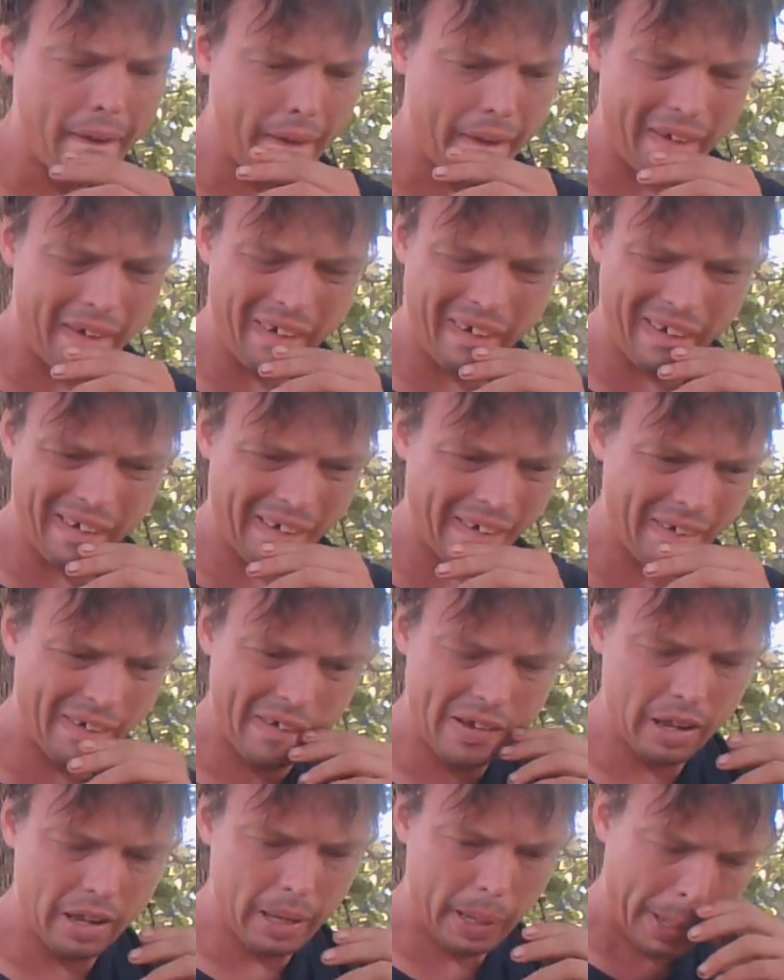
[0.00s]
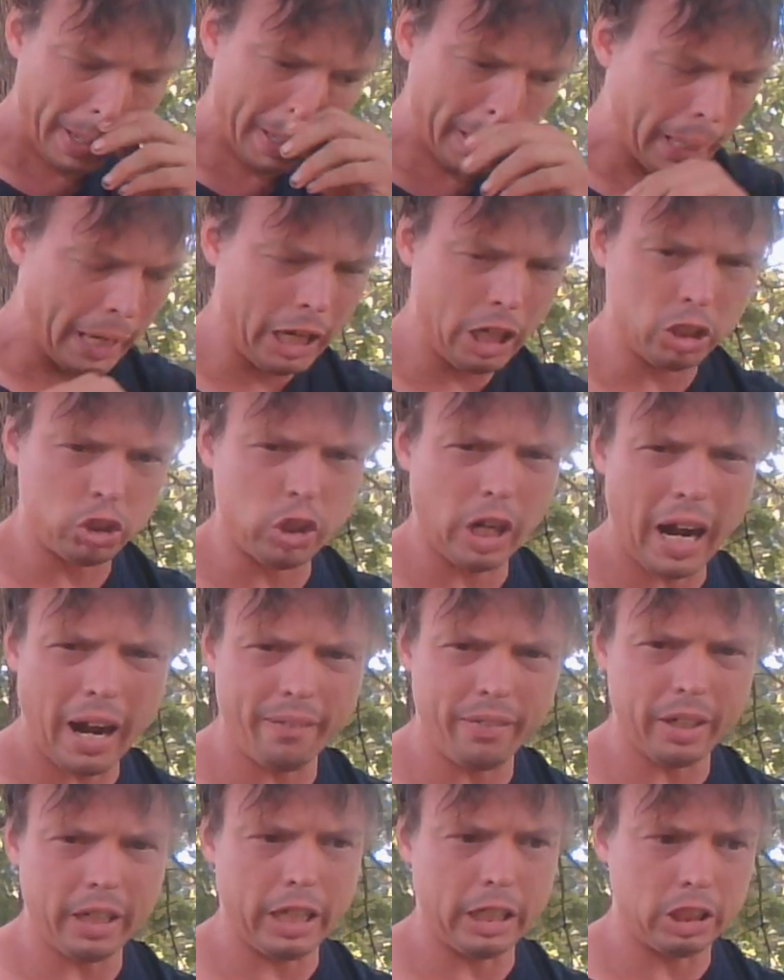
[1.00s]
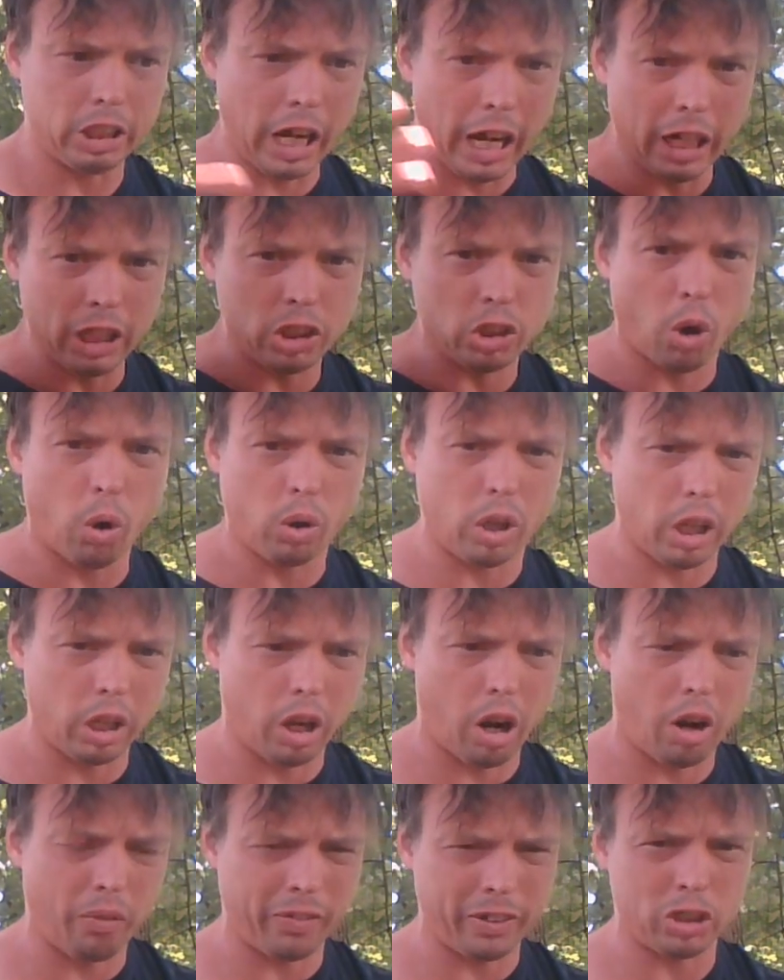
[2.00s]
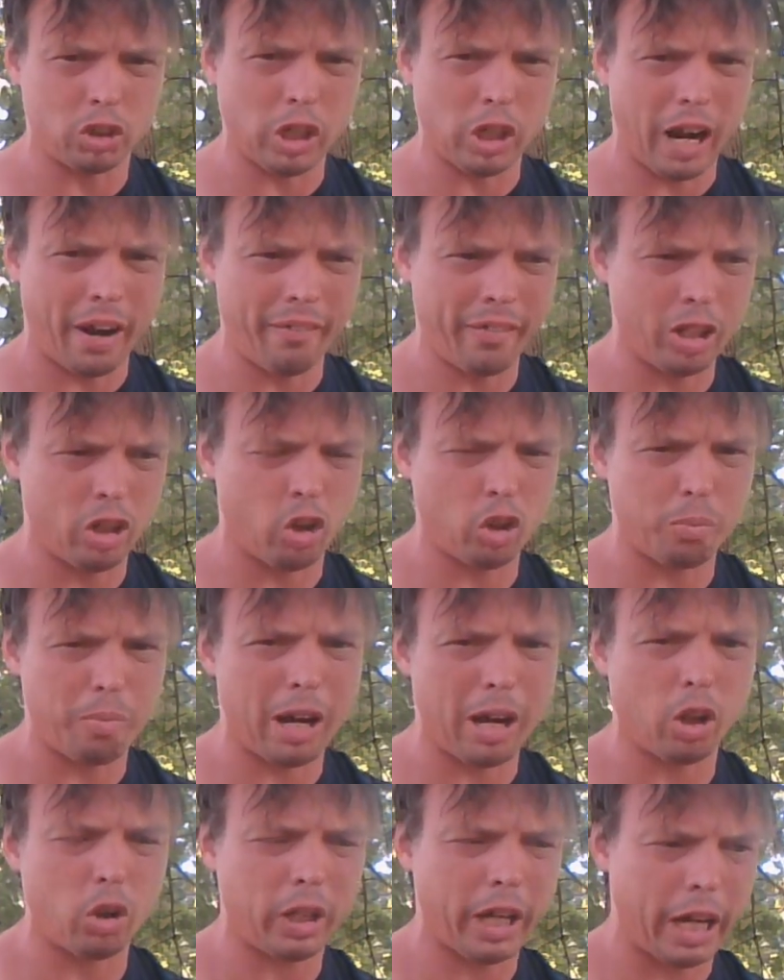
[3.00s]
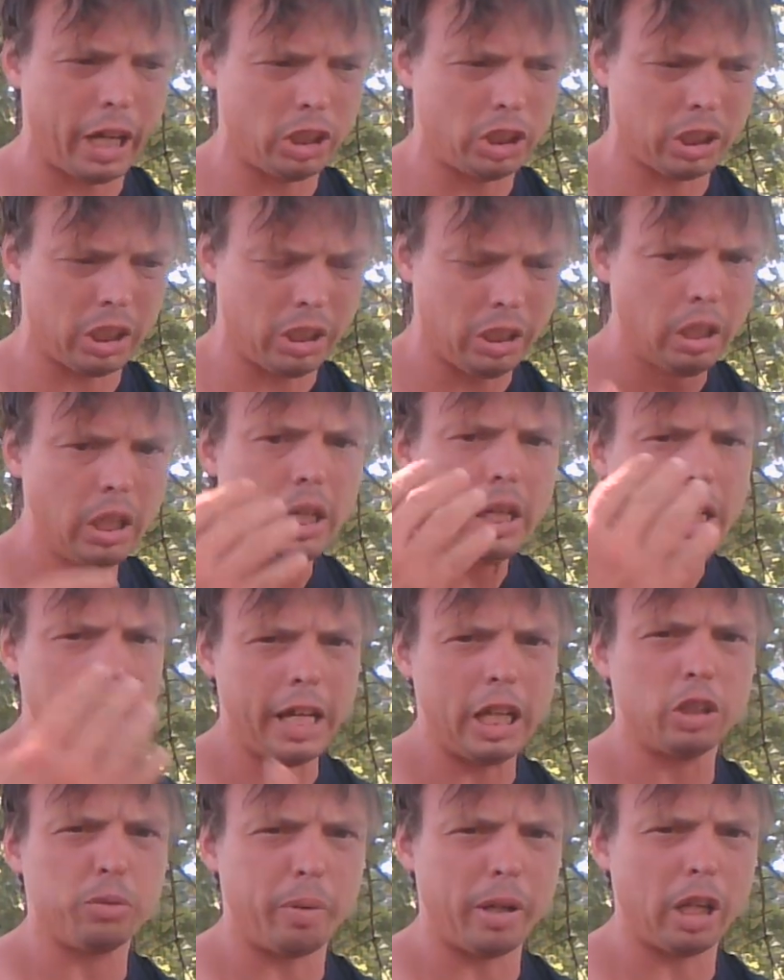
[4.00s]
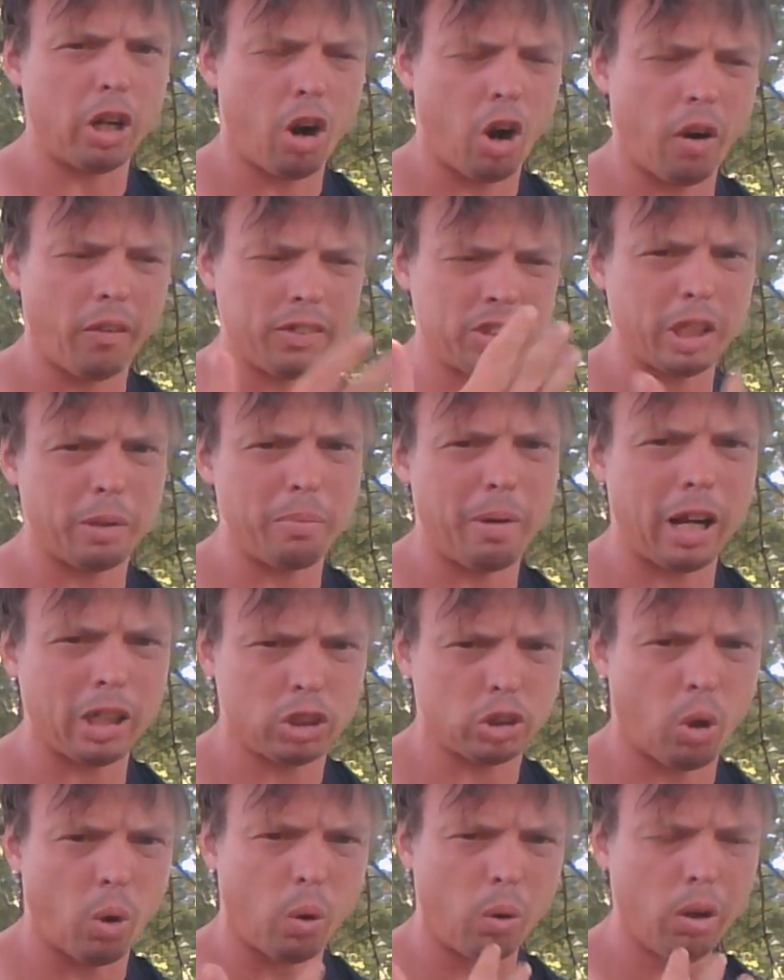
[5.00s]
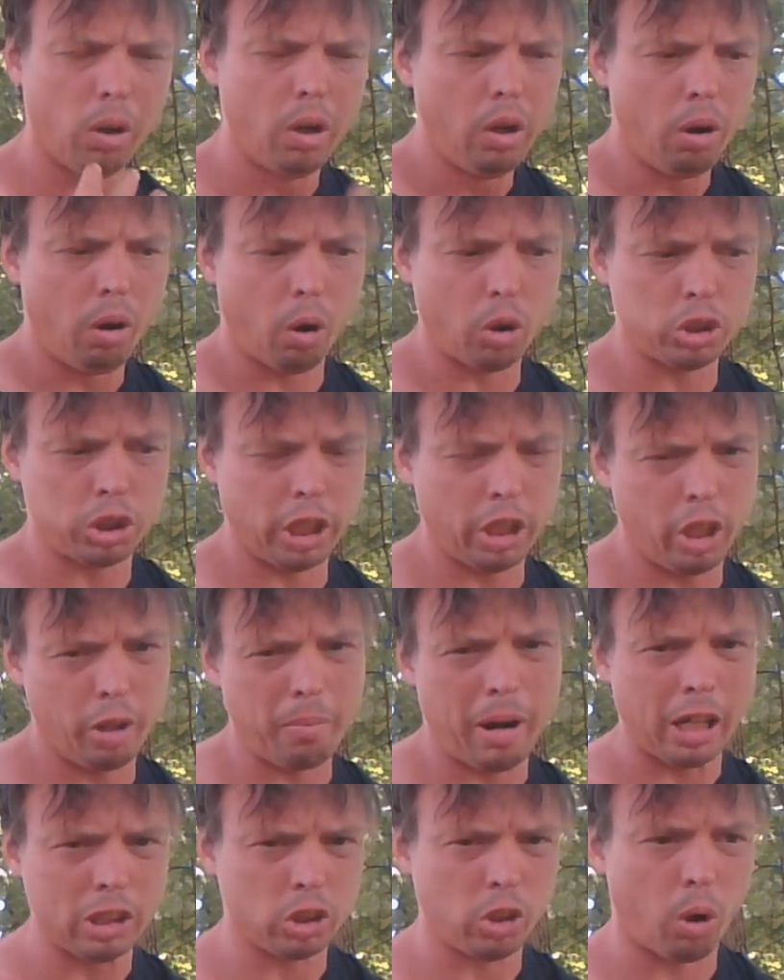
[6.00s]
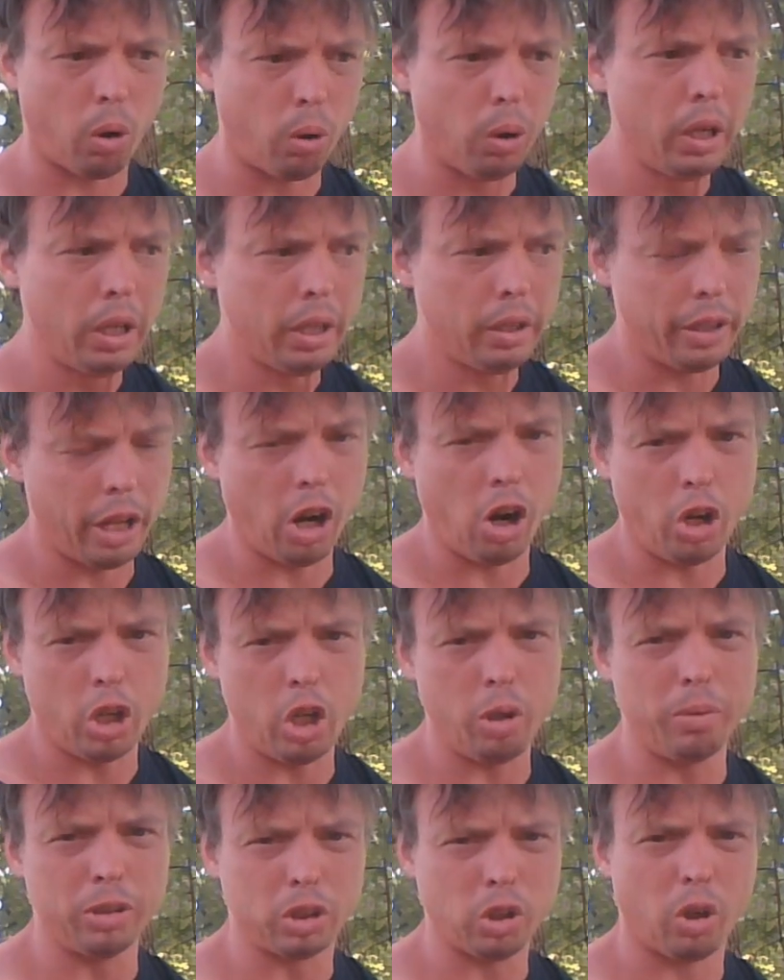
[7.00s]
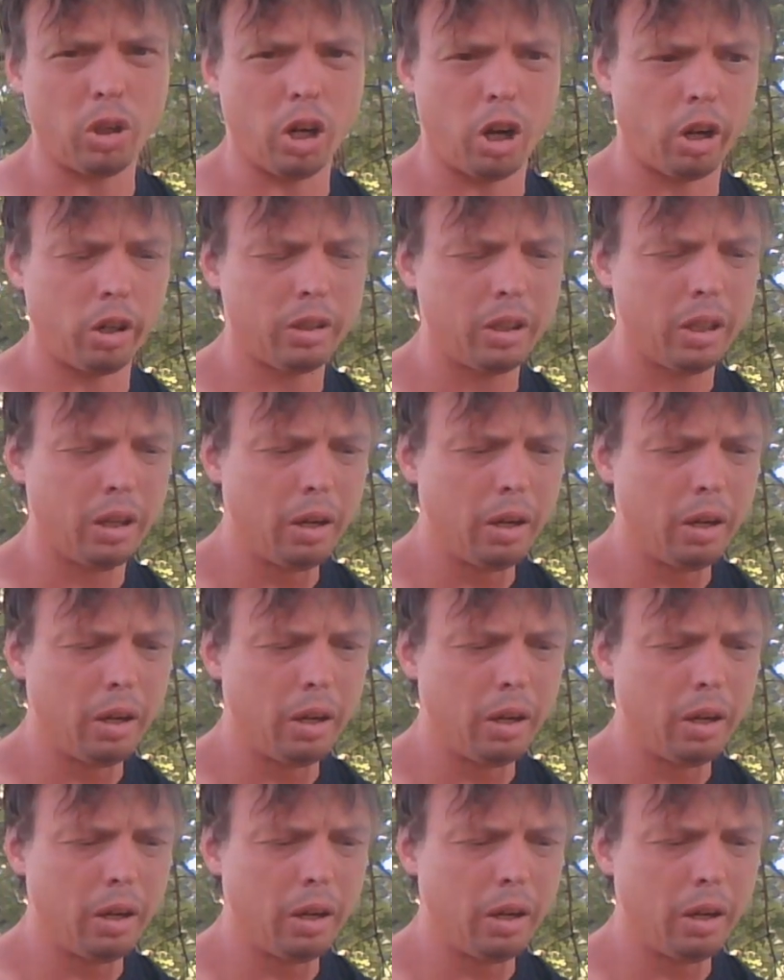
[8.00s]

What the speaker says: Uh, he's driving. He's got his soul cut off, and he's driving it onto my location. And he's been harvesting my soul, or stealing my soul. There are humans on Earth.